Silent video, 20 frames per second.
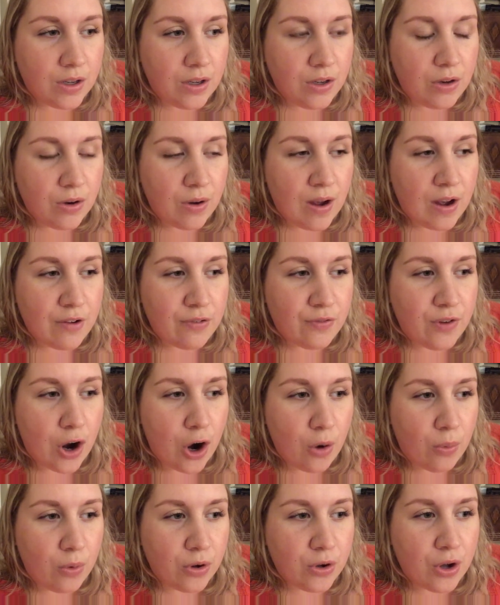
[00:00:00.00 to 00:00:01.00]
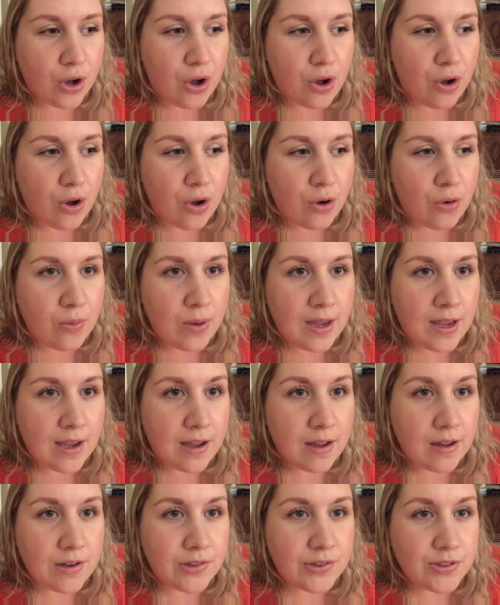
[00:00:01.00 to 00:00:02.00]
how far we'll go
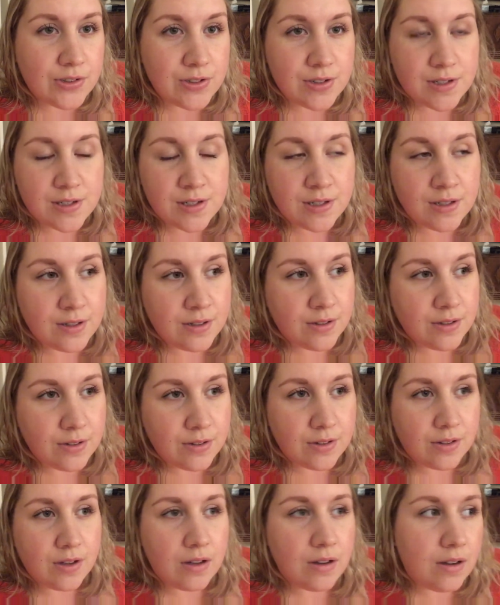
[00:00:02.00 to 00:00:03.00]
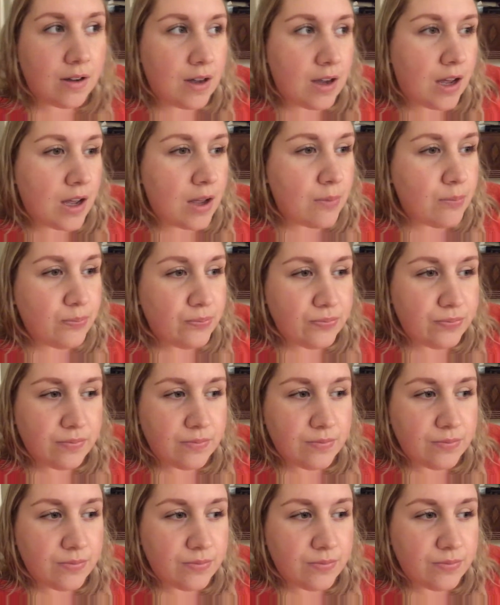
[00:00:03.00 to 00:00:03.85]
and kind